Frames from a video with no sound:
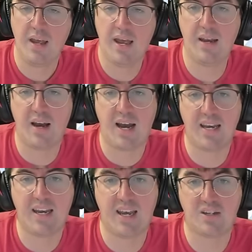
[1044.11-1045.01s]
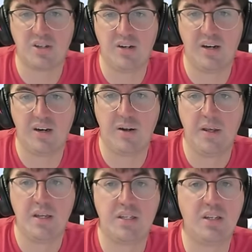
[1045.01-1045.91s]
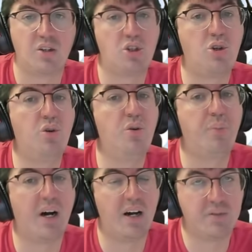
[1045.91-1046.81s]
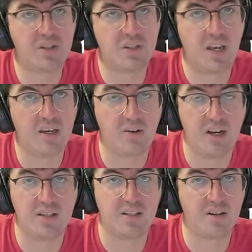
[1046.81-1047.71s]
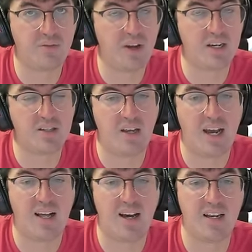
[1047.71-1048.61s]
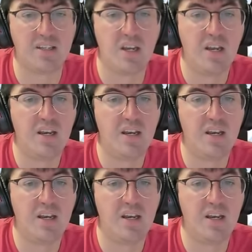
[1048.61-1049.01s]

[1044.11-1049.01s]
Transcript: and Eye Catcher here steals two buffs and grants their effects to allies.